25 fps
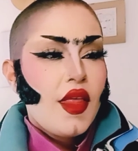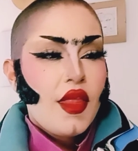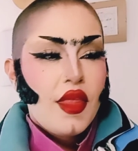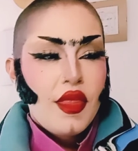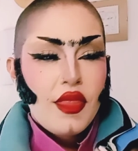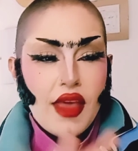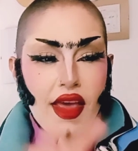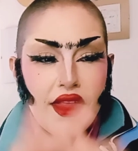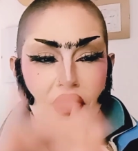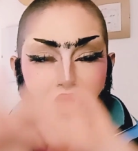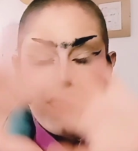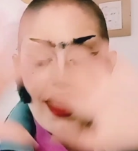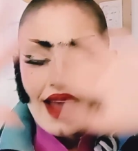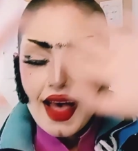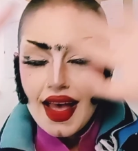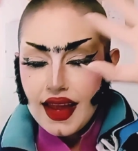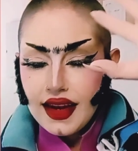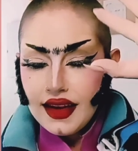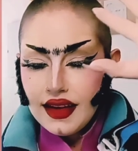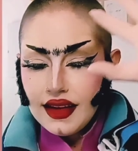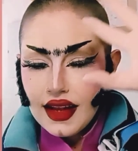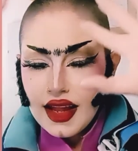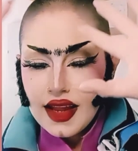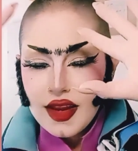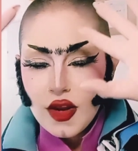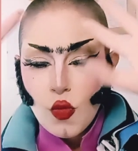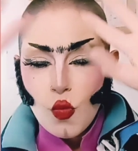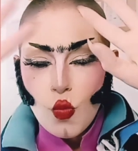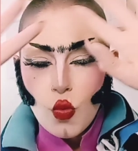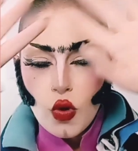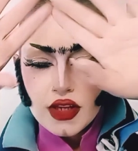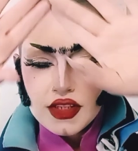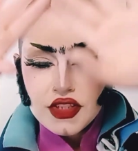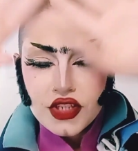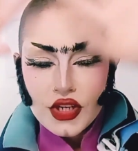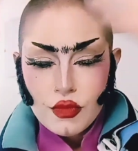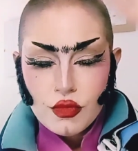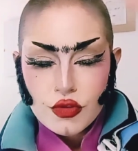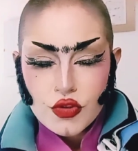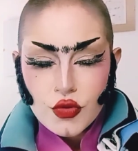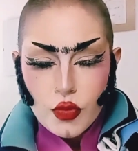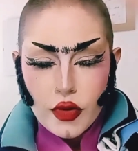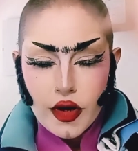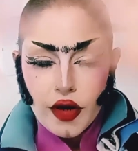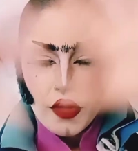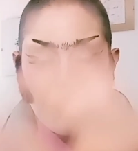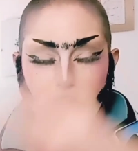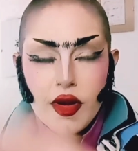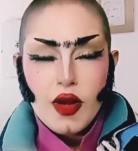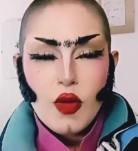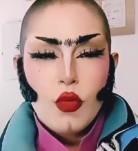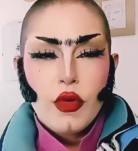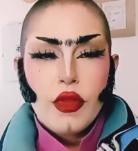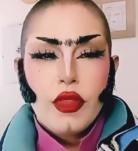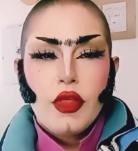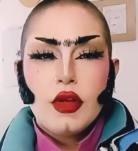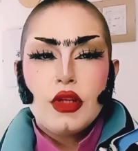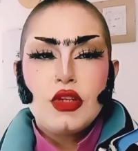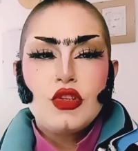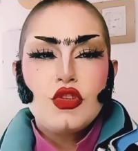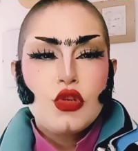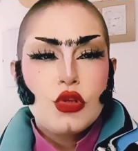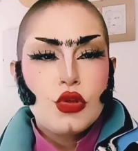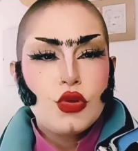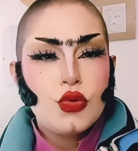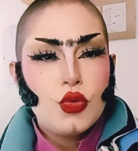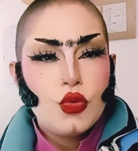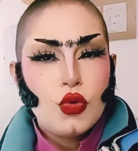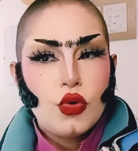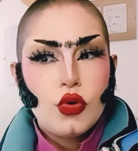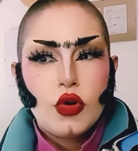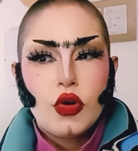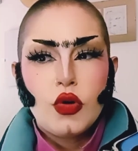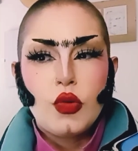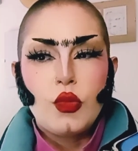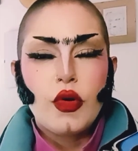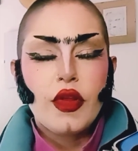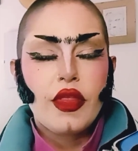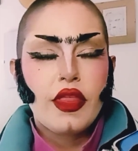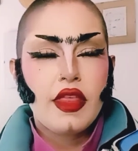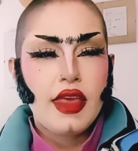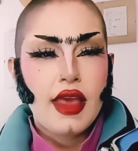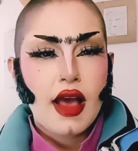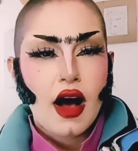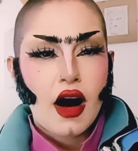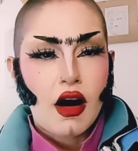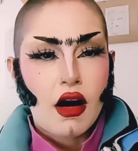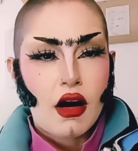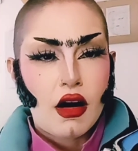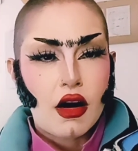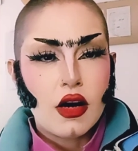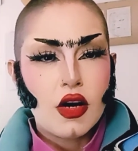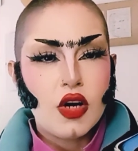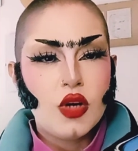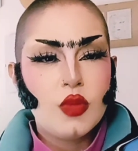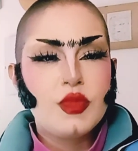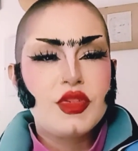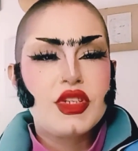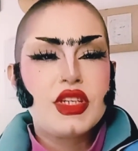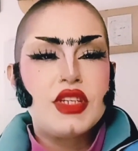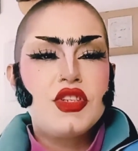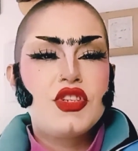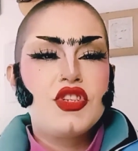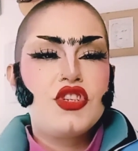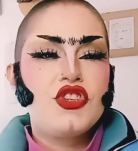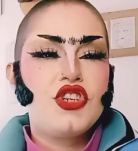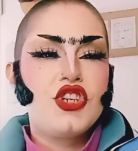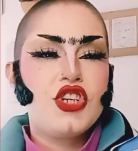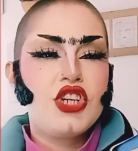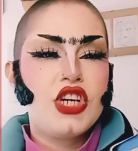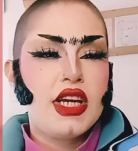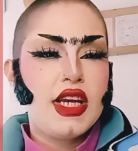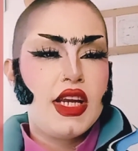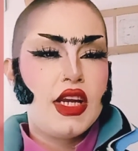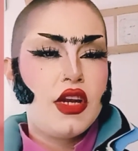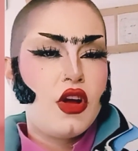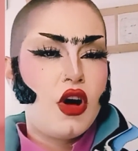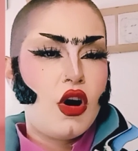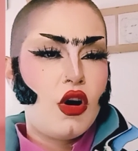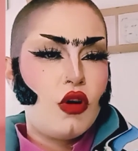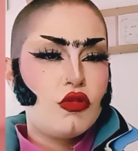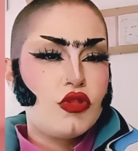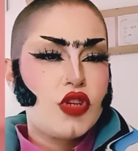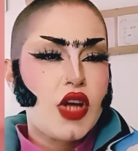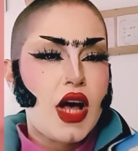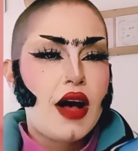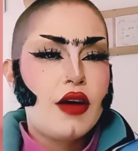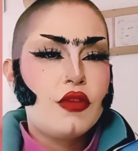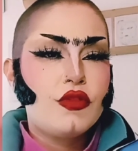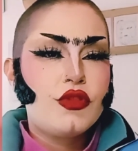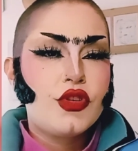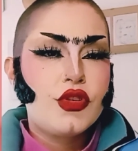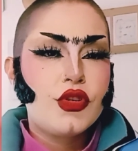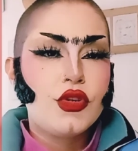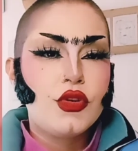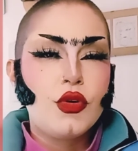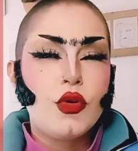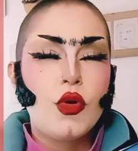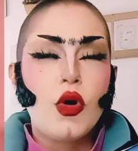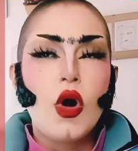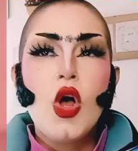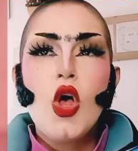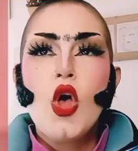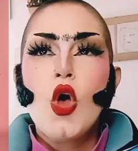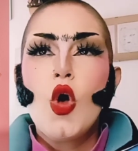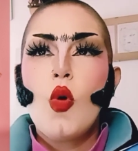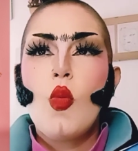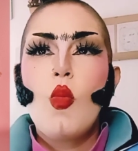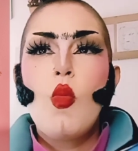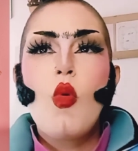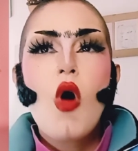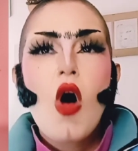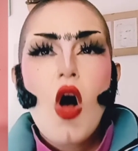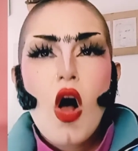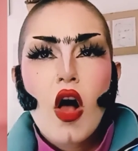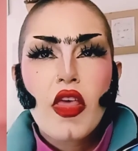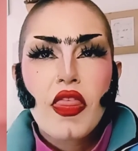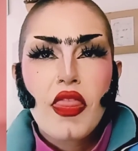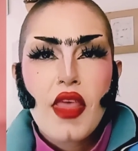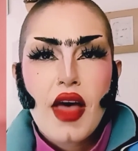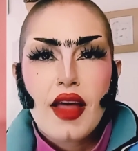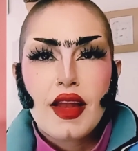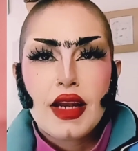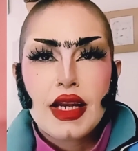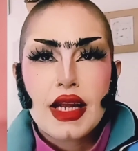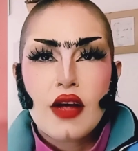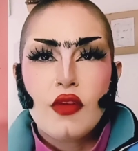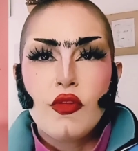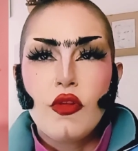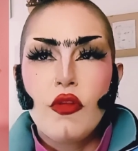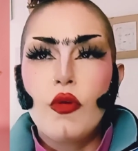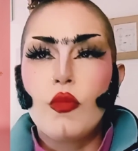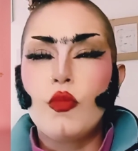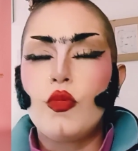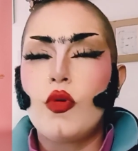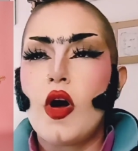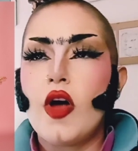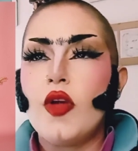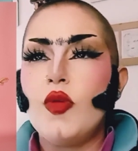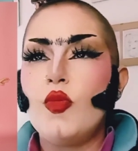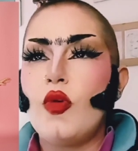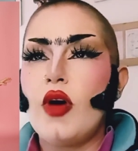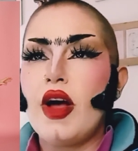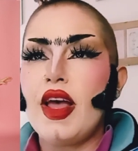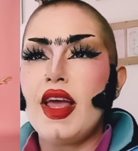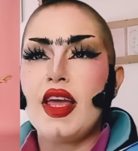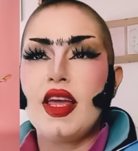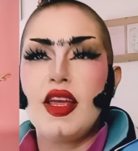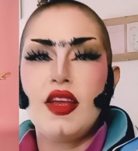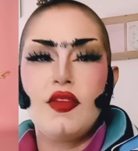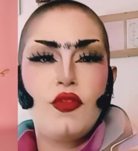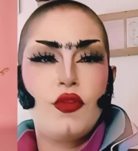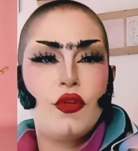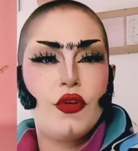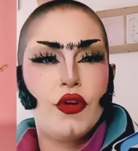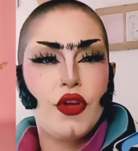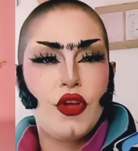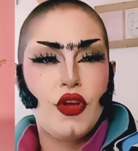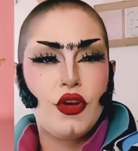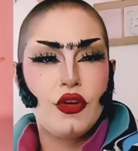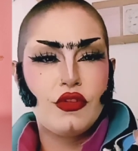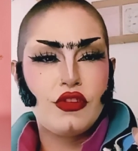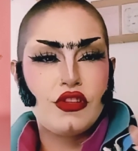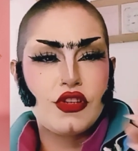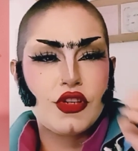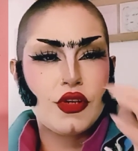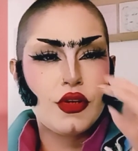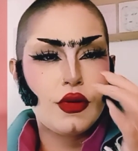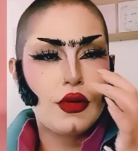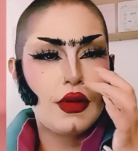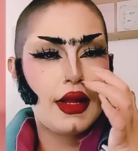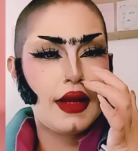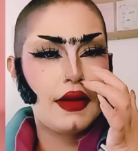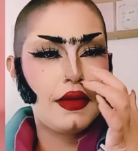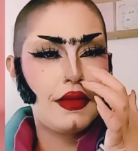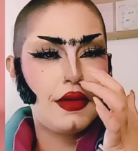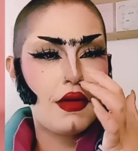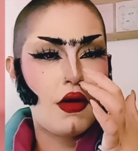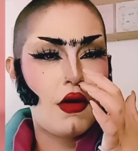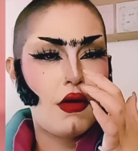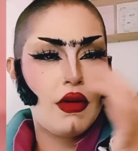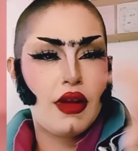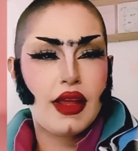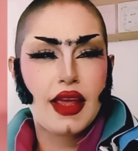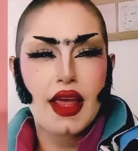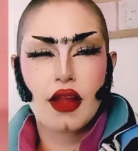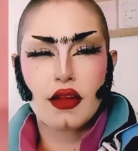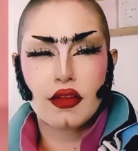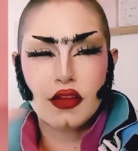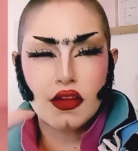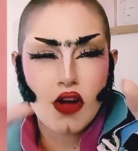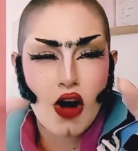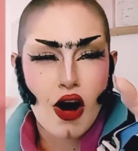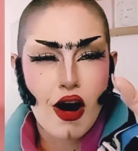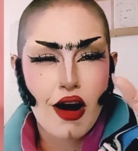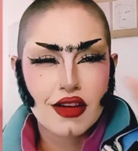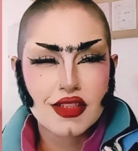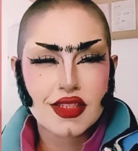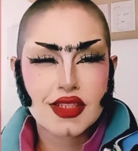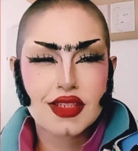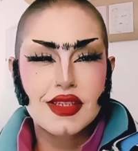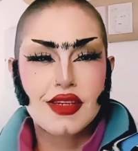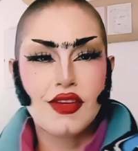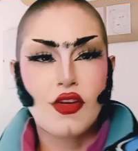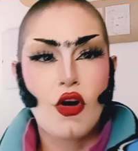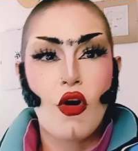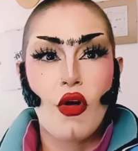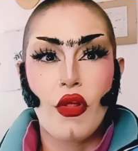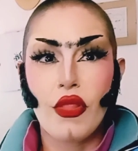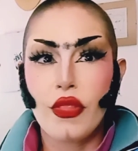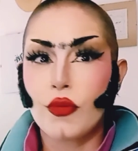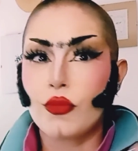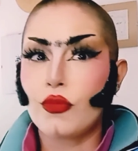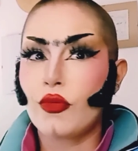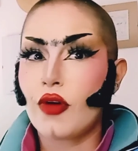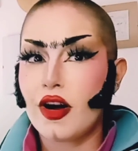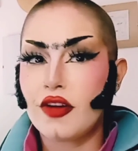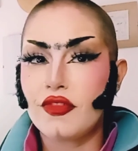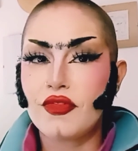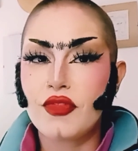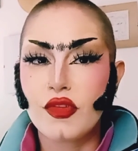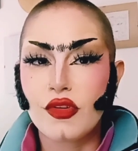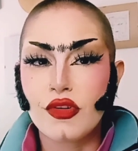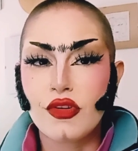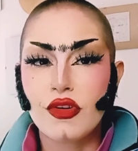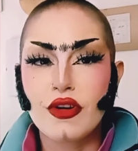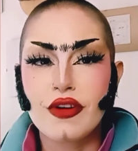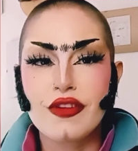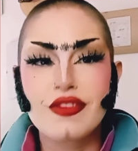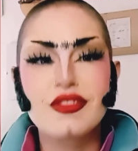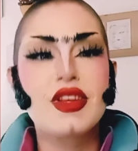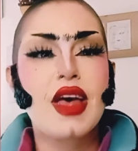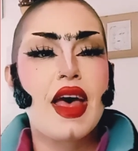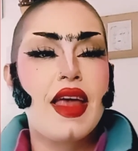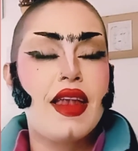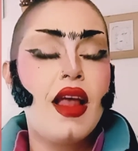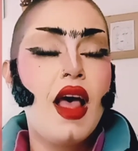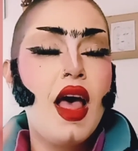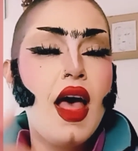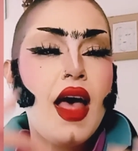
And that, like what she was wearing with the tulle, with the arms, and she knows how to walk that down the runway for you to like don't get lost in all the ruffles. And